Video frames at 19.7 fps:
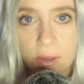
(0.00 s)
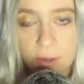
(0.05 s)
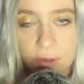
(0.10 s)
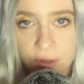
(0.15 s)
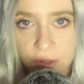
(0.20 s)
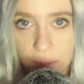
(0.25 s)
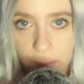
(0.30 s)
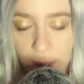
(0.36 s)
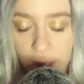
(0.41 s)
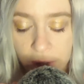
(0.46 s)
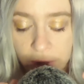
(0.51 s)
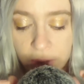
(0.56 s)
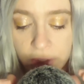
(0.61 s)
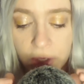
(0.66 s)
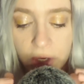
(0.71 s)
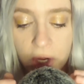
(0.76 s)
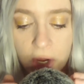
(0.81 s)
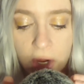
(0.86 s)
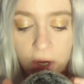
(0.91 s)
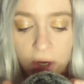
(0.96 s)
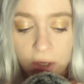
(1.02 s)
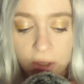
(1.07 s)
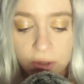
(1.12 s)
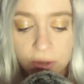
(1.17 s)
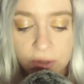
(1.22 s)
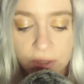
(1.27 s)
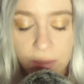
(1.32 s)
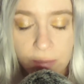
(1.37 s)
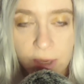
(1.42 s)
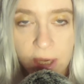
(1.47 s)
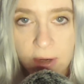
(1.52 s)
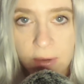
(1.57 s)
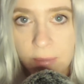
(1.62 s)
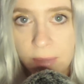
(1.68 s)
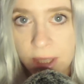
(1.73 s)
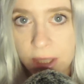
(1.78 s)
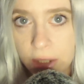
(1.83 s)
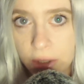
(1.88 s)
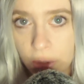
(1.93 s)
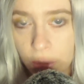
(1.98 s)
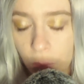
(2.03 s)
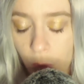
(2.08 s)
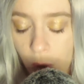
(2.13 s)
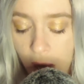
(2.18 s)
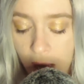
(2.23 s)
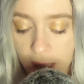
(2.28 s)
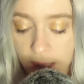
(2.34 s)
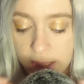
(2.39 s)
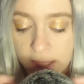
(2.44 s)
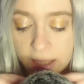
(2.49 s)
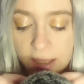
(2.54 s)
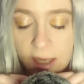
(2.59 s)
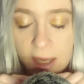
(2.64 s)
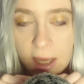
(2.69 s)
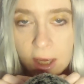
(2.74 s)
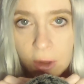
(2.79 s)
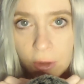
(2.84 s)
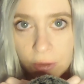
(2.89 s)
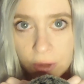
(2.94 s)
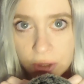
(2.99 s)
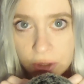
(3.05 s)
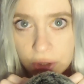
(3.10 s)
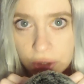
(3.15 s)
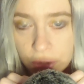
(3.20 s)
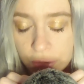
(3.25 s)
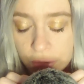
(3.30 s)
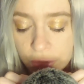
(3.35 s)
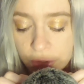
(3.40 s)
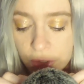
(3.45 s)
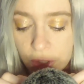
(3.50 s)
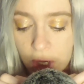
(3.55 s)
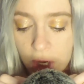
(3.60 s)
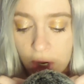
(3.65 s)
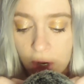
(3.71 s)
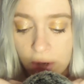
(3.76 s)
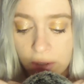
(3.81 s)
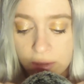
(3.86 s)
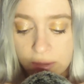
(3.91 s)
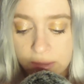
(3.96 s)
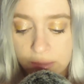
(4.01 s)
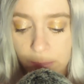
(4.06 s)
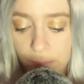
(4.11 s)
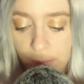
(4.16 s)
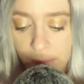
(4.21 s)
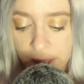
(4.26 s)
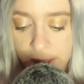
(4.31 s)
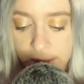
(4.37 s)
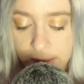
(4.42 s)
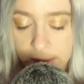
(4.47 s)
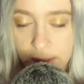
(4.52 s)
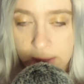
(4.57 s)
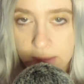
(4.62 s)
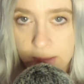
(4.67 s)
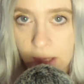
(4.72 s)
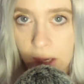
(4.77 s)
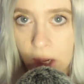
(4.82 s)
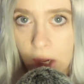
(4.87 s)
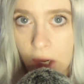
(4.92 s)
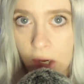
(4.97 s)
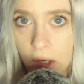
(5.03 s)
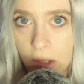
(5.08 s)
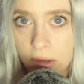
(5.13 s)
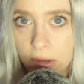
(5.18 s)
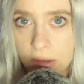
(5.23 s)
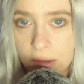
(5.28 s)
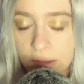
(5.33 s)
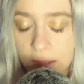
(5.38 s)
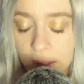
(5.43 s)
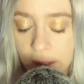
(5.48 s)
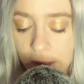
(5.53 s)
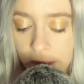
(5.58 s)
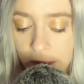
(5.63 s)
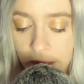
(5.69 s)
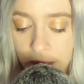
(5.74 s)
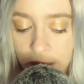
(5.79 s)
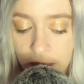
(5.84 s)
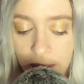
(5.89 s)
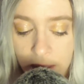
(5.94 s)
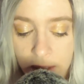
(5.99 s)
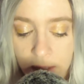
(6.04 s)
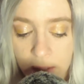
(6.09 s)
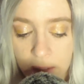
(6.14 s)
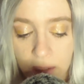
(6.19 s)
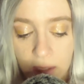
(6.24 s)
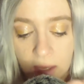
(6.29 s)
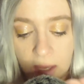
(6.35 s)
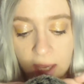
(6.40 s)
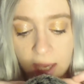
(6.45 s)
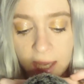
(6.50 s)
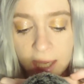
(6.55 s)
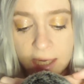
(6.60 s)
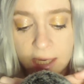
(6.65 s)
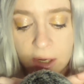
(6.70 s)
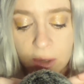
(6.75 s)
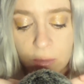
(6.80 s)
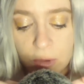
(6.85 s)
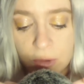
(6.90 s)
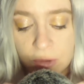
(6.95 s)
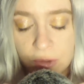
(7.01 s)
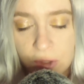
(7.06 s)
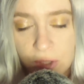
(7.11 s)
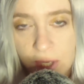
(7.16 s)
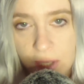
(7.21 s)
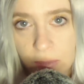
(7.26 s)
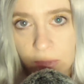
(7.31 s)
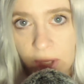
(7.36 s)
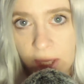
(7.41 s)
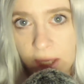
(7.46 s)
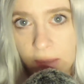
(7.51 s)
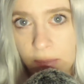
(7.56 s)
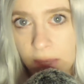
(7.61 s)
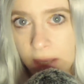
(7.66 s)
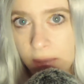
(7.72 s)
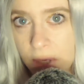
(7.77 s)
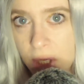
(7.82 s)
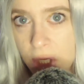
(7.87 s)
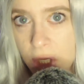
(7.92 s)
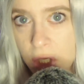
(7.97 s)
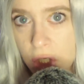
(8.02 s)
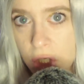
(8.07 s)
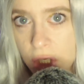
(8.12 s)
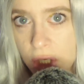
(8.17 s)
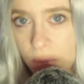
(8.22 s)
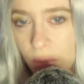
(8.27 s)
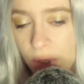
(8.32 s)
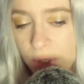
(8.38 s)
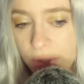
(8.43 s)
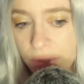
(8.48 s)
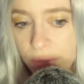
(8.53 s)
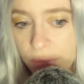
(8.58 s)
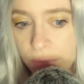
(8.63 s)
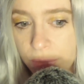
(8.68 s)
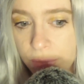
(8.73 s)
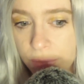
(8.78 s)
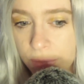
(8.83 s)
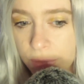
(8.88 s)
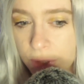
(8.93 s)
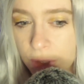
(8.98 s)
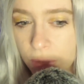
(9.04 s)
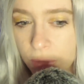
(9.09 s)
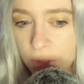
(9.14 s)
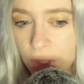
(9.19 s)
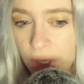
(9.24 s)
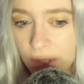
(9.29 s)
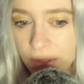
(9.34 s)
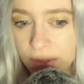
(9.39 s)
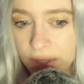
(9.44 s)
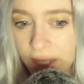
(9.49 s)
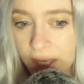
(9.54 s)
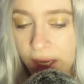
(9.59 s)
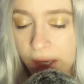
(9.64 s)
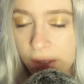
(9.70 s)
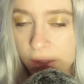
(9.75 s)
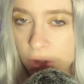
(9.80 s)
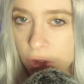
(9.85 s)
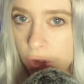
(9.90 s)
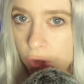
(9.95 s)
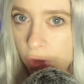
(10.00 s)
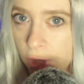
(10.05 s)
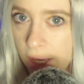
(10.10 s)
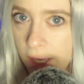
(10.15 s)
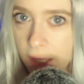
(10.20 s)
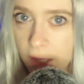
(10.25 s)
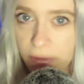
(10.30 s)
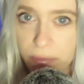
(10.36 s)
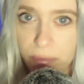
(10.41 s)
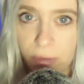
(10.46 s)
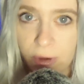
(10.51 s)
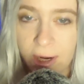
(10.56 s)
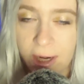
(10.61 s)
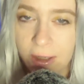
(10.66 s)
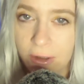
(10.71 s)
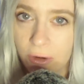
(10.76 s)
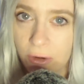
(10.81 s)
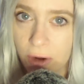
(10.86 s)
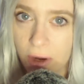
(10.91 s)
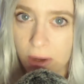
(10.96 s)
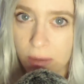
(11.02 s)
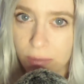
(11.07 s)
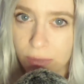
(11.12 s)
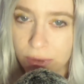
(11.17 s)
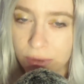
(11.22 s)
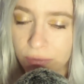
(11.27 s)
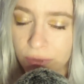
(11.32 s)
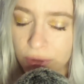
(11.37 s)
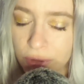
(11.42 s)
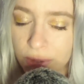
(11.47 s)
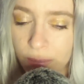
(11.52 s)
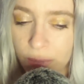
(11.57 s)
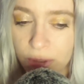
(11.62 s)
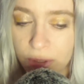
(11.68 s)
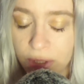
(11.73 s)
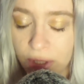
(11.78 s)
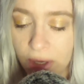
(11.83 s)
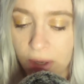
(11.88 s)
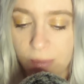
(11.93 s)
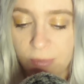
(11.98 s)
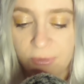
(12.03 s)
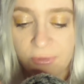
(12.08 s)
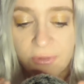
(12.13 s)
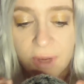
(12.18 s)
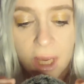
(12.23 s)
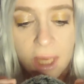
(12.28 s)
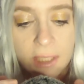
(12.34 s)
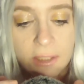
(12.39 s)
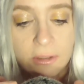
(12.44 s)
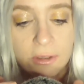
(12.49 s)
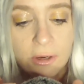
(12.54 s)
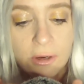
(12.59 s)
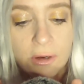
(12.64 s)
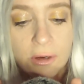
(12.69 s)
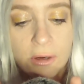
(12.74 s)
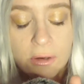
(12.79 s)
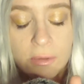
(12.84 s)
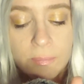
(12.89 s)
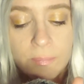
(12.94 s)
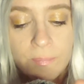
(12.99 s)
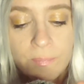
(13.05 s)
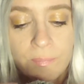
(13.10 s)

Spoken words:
some other cards that might have been in her wallet, like a health insurance card and some business cards. And it almost seemed like maybe she was, tossing out a trail of breadcrumbs for someone to come find her.